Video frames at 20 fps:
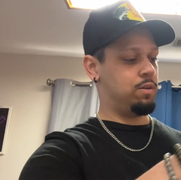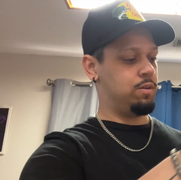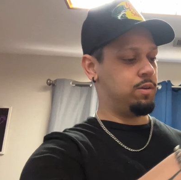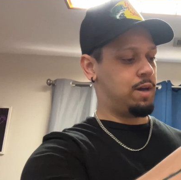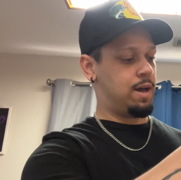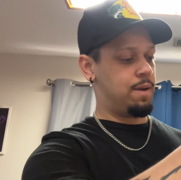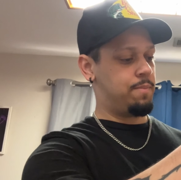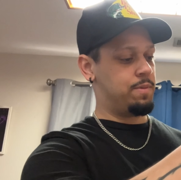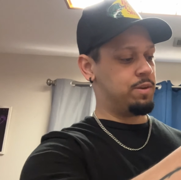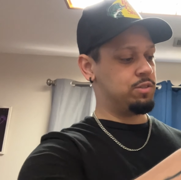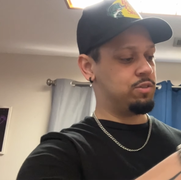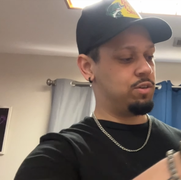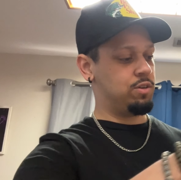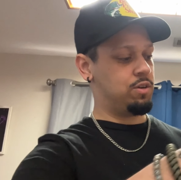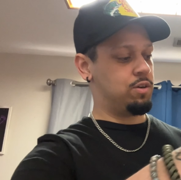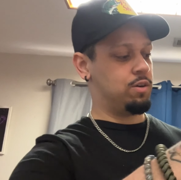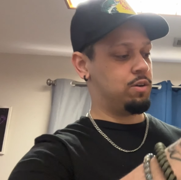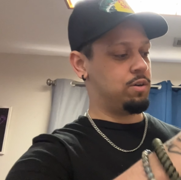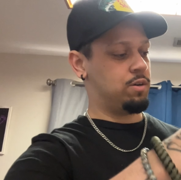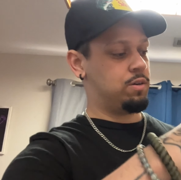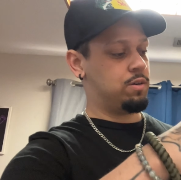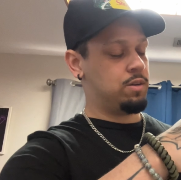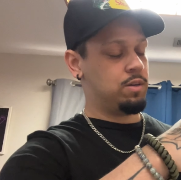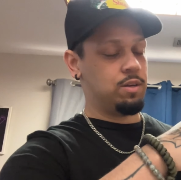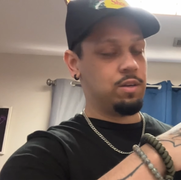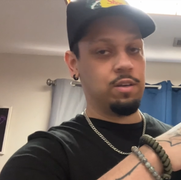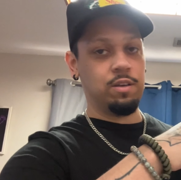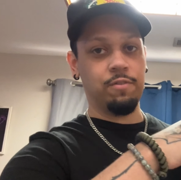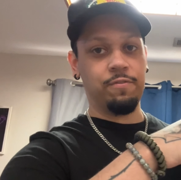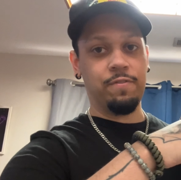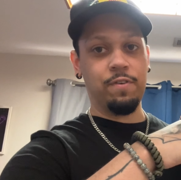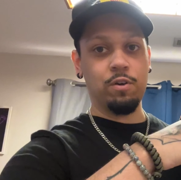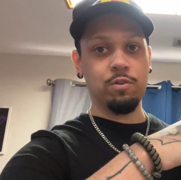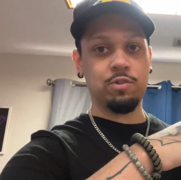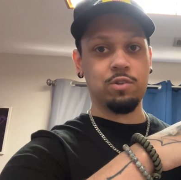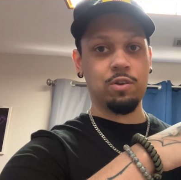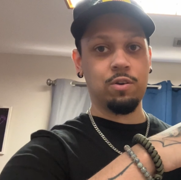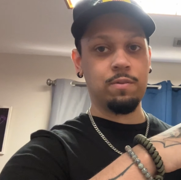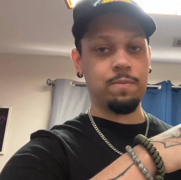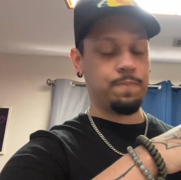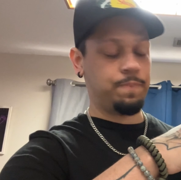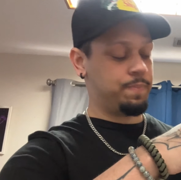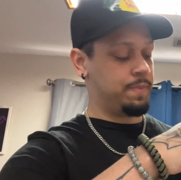You gotta measure your filter.